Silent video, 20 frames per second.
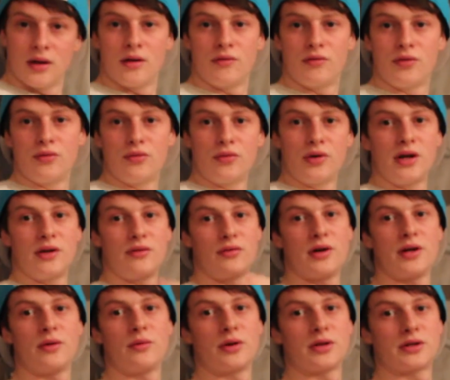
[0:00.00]
if you
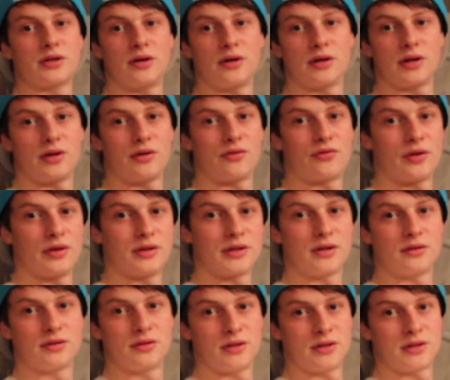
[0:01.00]
really want to target your front
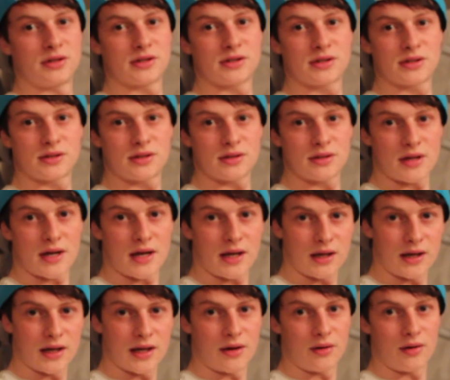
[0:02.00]
deltoid, just
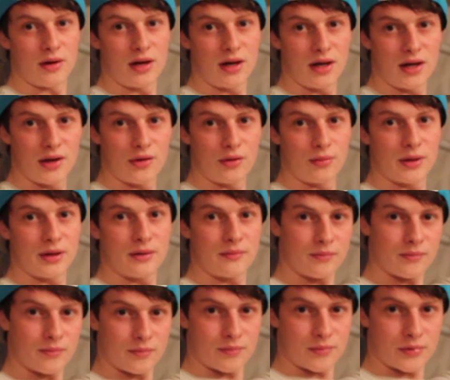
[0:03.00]
angle it out a little
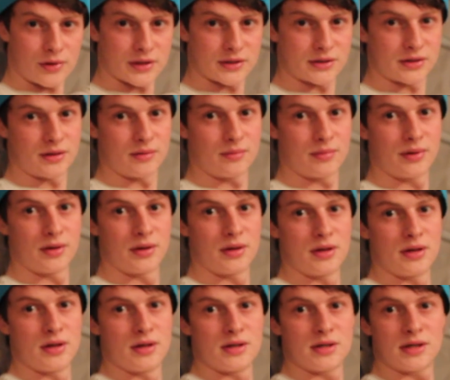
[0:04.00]
bit, press up,
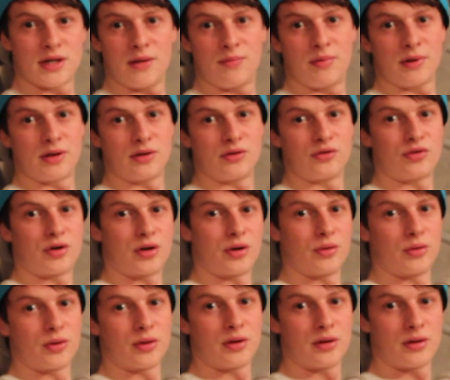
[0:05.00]
keep it
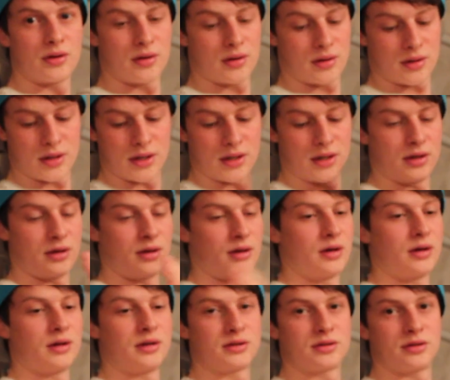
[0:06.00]
controlled. And
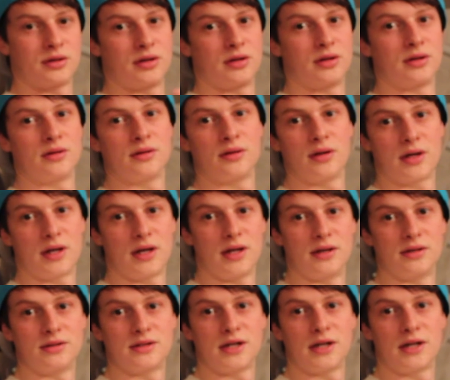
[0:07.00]
it's going to,
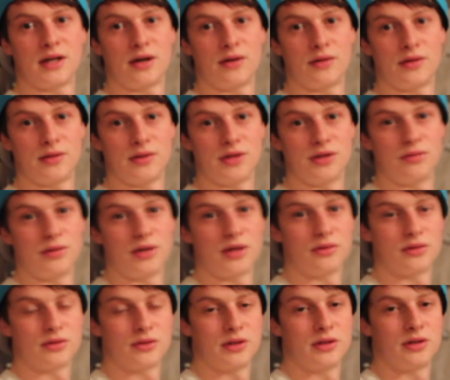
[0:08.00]
again, take out the anterior
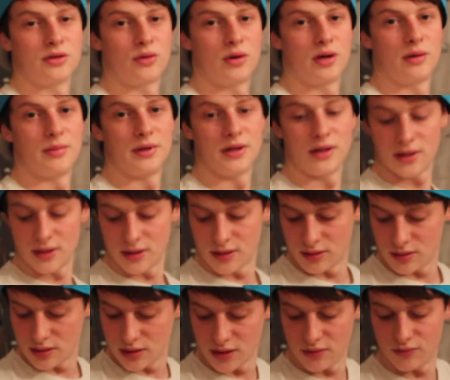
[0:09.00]
deltoid quite a bit and
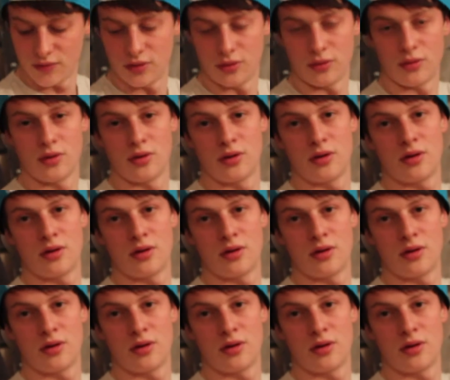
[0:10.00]
leave you